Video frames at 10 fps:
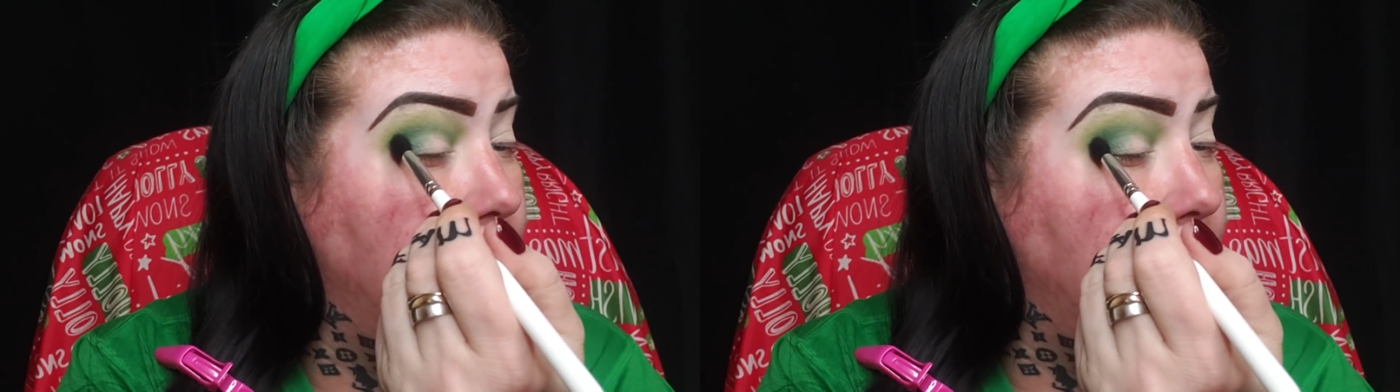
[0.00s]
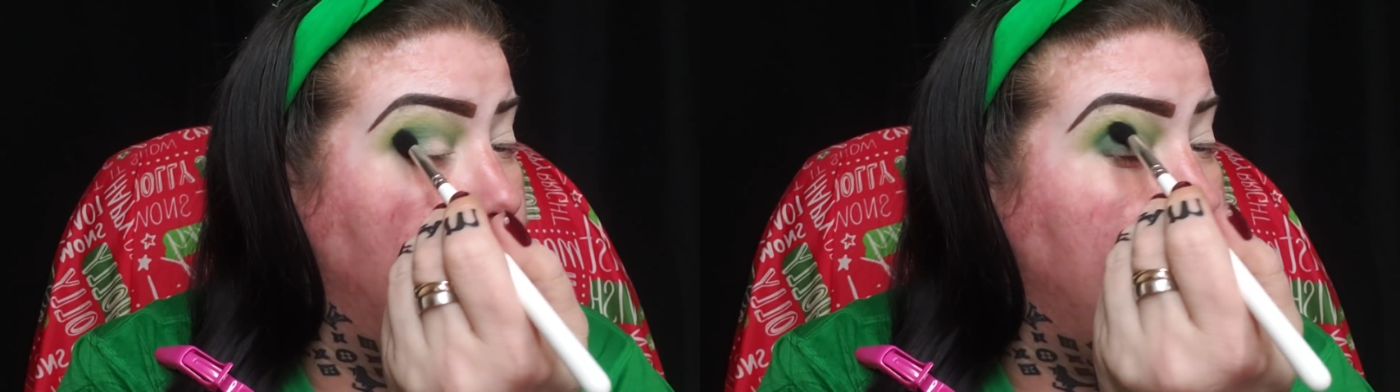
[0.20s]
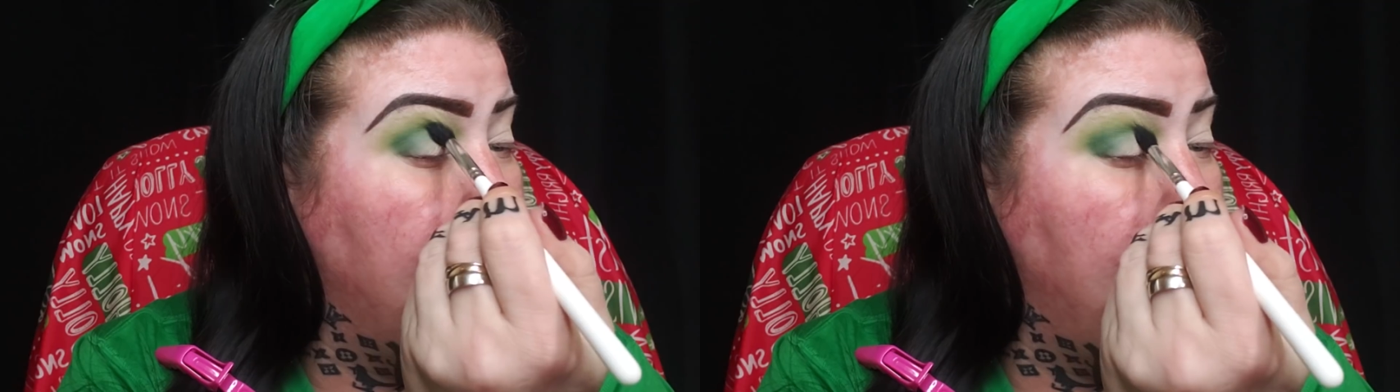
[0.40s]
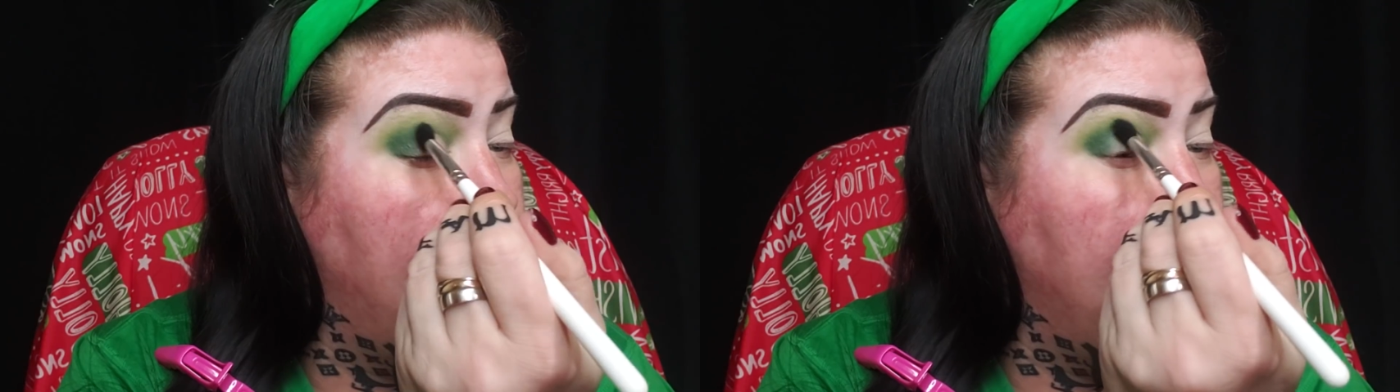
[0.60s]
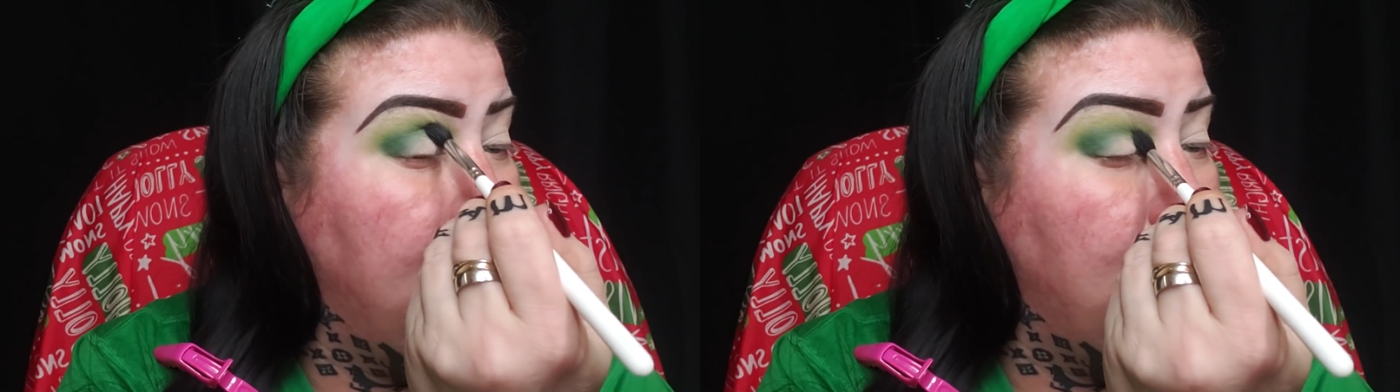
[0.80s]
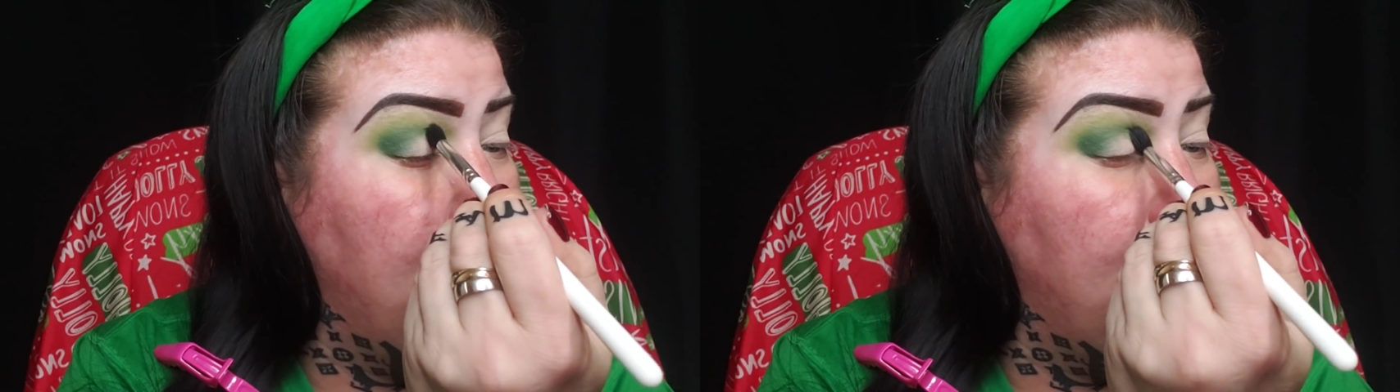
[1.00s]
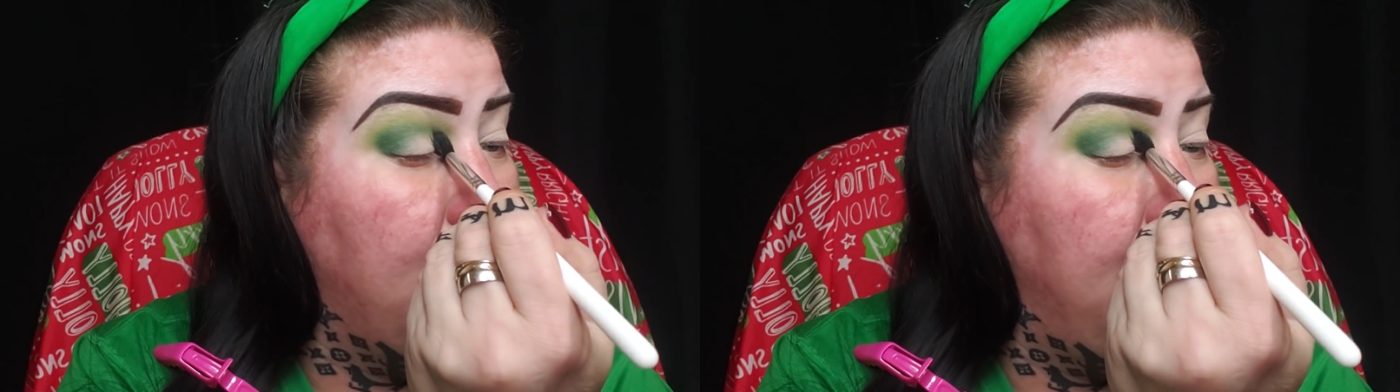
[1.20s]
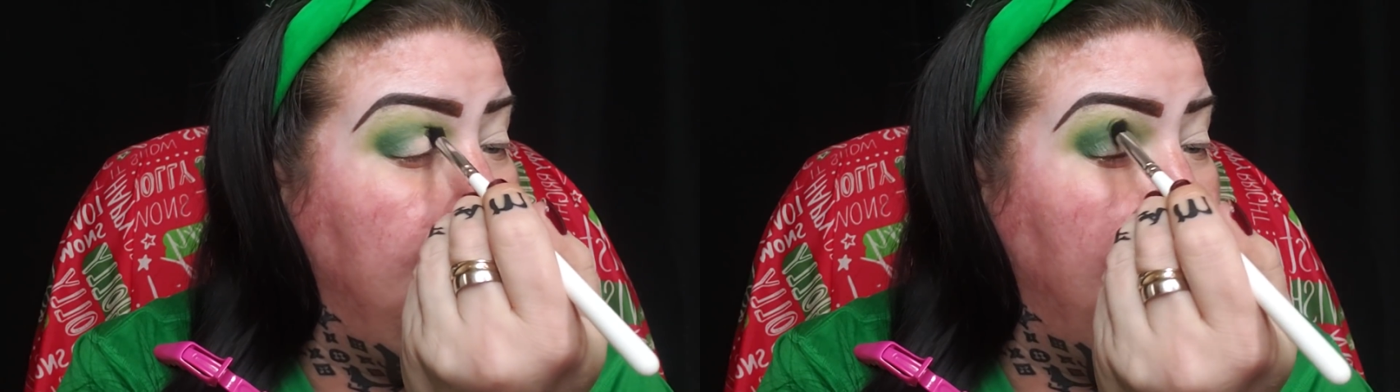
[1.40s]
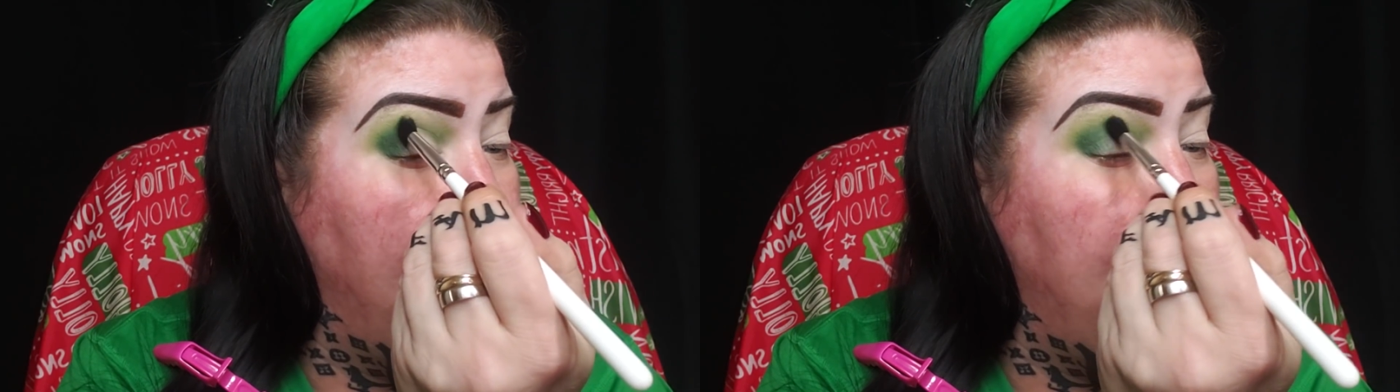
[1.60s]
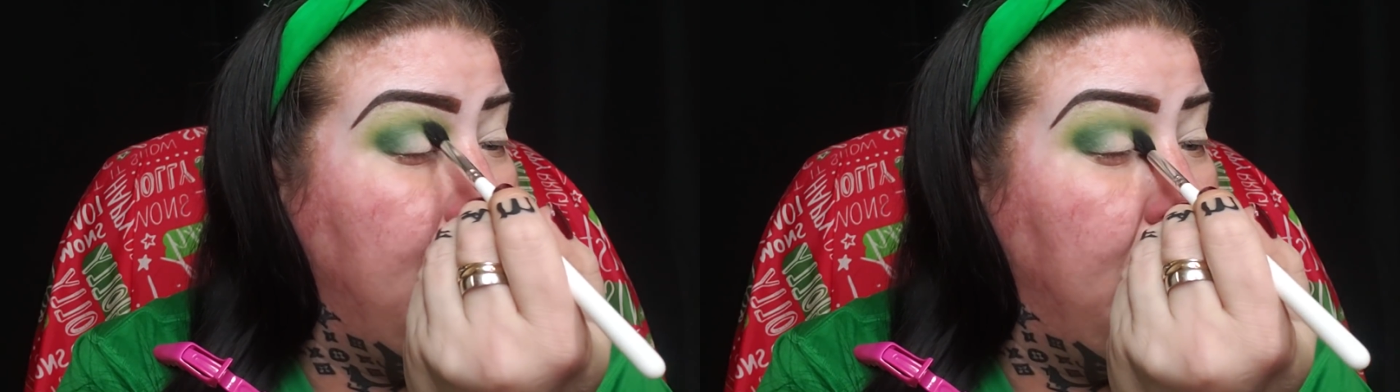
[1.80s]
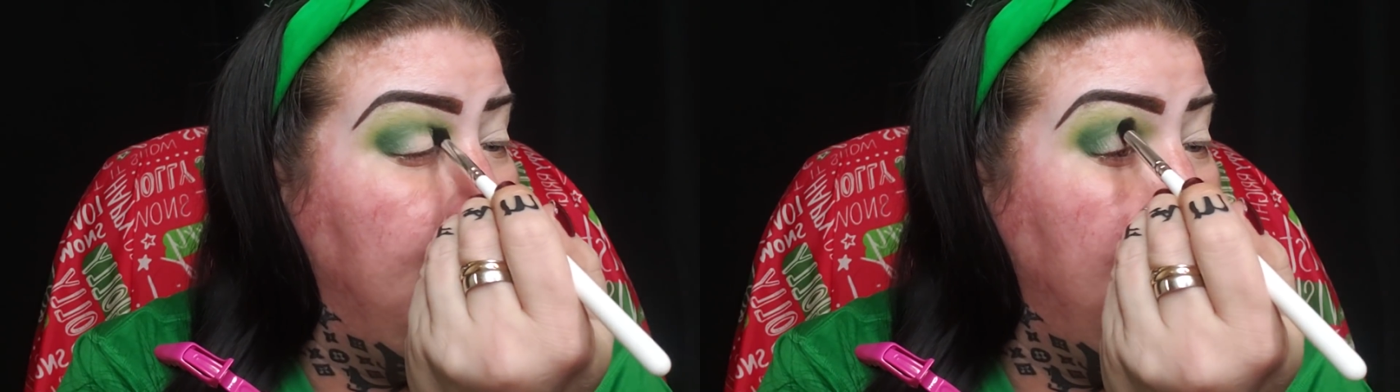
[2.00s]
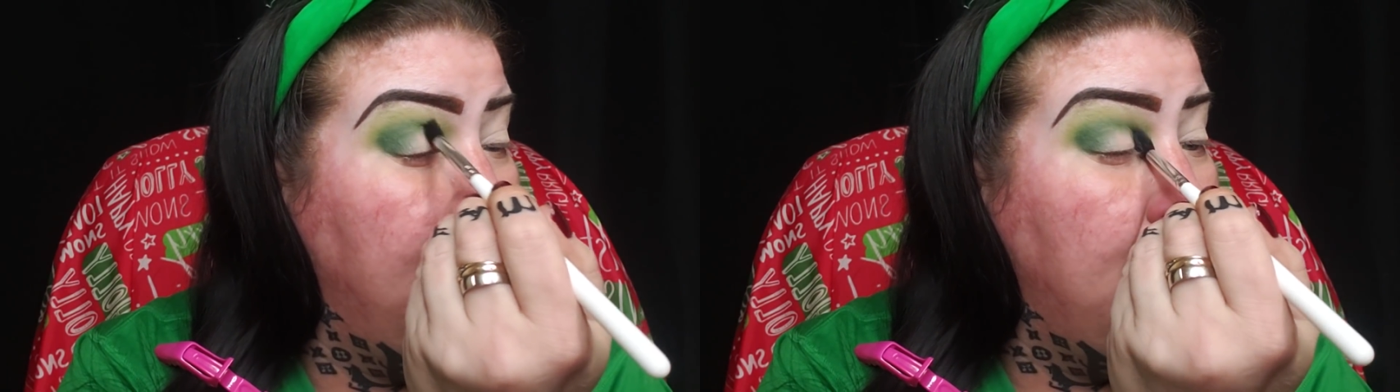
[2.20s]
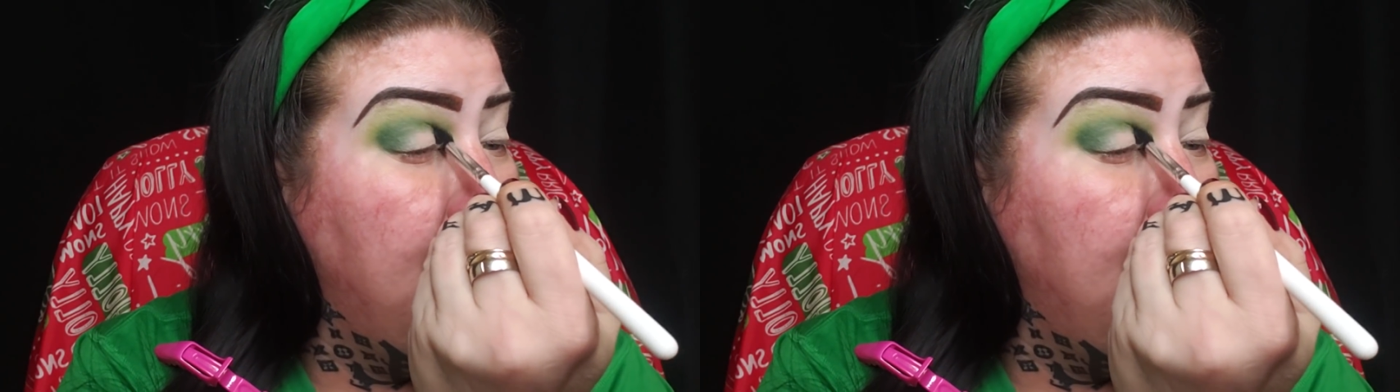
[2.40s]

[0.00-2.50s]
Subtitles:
on a memorial hill